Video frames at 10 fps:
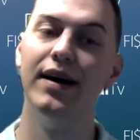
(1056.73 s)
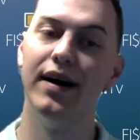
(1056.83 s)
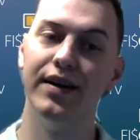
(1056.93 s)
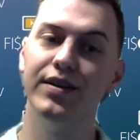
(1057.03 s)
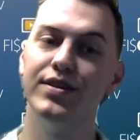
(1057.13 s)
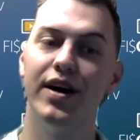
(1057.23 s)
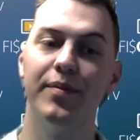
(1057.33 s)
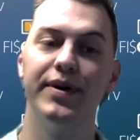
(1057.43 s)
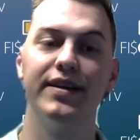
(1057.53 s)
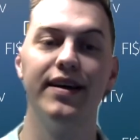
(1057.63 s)
Another
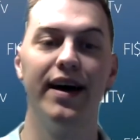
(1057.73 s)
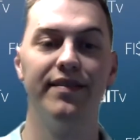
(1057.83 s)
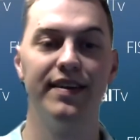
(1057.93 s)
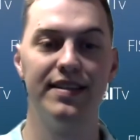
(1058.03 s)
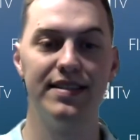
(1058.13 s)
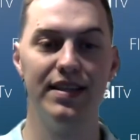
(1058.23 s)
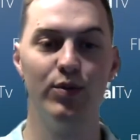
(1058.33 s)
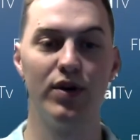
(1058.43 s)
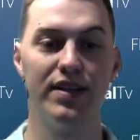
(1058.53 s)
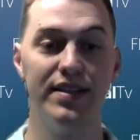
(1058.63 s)
topic the FSC
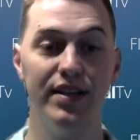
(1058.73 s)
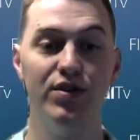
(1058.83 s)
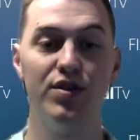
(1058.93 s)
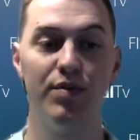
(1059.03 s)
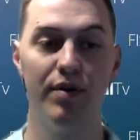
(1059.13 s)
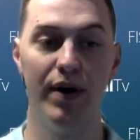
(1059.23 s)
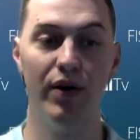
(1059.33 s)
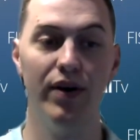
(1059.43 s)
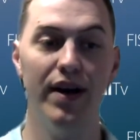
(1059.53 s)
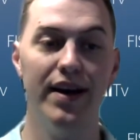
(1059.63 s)
will continue to
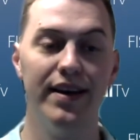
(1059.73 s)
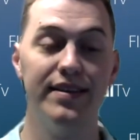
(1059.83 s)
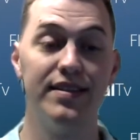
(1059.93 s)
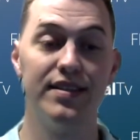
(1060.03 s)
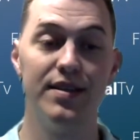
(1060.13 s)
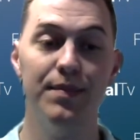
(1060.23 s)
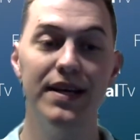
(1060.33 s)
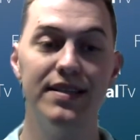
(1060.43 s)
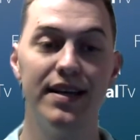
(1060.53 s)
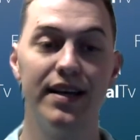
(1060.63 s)
promote is to
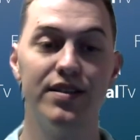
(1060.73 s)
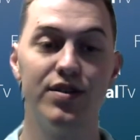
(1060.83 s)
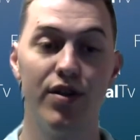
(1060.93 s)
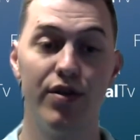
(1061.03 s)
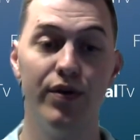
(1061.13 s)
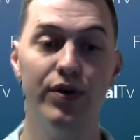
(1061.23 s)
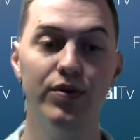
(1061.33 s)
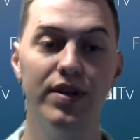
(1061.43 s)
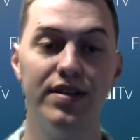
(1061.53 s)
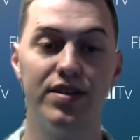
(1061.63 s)
submit tickets
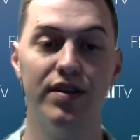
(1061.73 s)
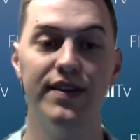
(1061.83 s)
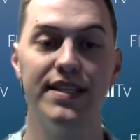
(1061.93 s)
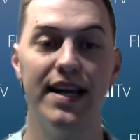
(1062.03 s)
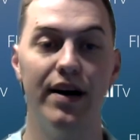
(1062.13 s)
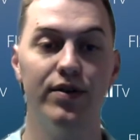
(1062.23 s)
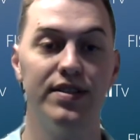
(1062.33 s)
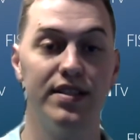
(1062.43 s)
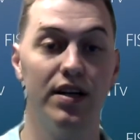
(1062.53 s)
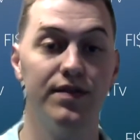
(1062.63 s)
through the ServiceNow
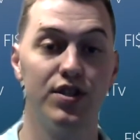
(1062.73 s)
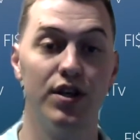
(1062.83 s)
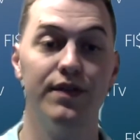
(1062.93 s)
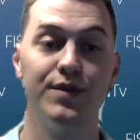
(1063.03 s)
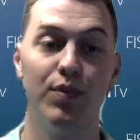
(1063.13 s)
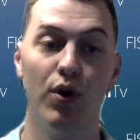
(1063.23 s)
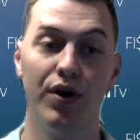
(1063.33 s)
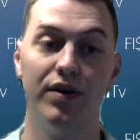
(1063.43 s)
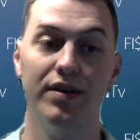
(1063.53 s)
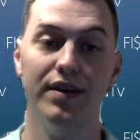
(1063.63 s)
SelfService
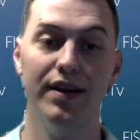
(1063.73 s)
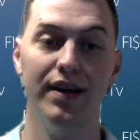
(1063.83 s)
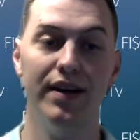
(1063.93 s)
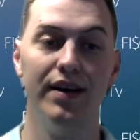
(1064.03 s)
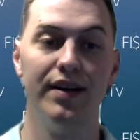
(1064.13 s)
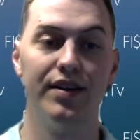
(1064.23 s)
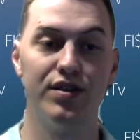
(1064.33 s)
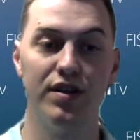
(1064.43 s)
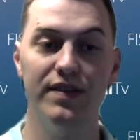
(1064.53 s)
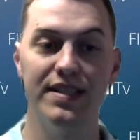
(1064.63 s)
portal. The
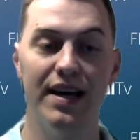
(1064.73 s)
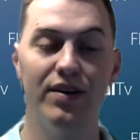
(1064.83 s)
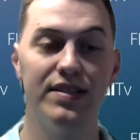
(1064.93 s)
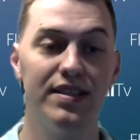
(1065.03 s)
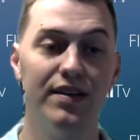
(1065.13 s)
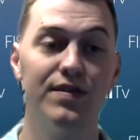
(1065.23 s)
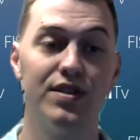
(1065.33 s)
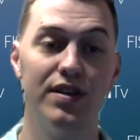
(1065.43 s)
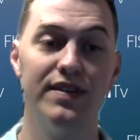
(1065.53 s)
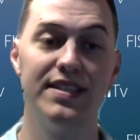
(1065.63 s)
ServiceNow
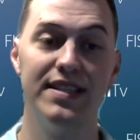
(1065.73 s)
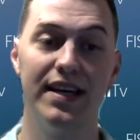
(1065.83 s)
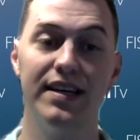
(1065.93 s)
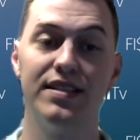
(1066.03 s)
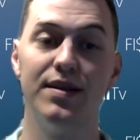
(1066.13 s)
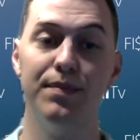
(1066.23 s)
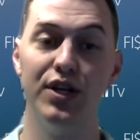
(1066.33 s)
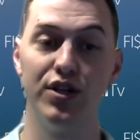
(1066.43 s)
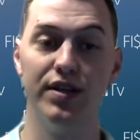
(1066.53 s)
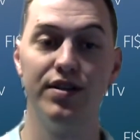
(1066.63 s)
SelfService ticket
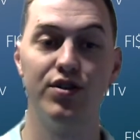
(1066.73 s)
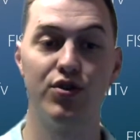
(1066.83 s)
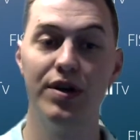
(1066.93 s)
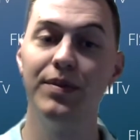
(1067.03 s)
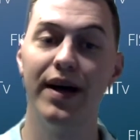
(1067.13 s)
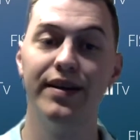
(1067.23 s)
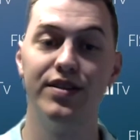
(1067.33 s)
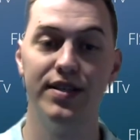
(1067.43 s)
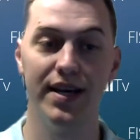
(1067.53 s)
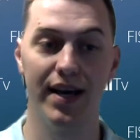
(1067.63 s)
submission streamlines
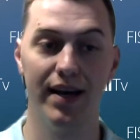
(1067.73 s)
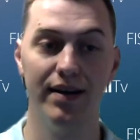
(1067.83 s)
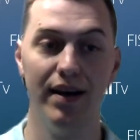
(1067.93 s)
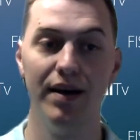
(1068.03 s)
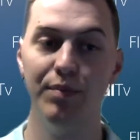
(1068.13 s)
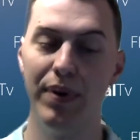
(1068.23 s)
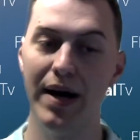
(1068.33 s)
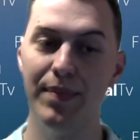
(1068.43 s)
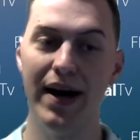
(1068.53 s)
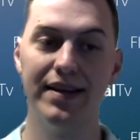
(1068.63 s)
your ticket,
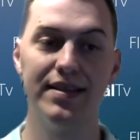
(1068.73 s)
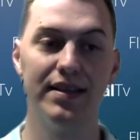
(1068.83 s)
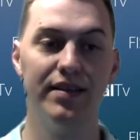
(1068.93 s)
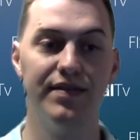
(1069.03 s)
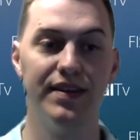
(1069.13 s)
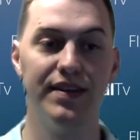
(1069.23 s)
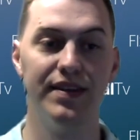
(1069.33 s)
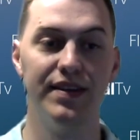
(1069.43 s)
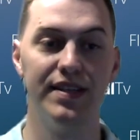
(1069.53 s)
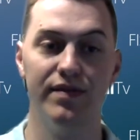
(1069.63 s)
bypassing the
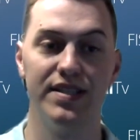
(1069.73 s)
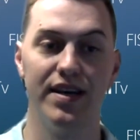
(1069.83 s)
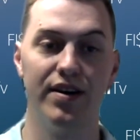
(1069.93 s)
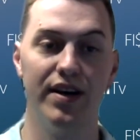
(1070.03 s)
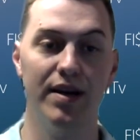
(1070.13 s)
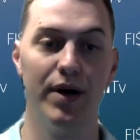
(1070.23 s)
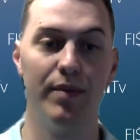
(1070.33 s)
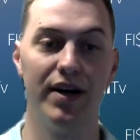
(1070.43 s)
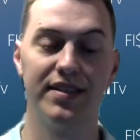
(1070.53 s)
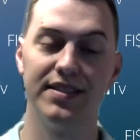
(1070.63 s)
Fiscal Service Center email
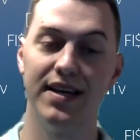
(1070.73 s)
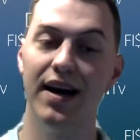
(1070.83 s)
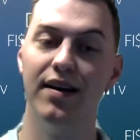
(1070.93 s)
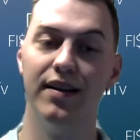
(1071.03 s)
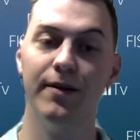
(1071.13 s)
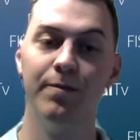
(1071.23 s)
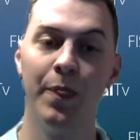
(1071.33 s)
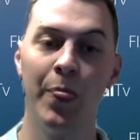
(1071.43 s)
box entirely,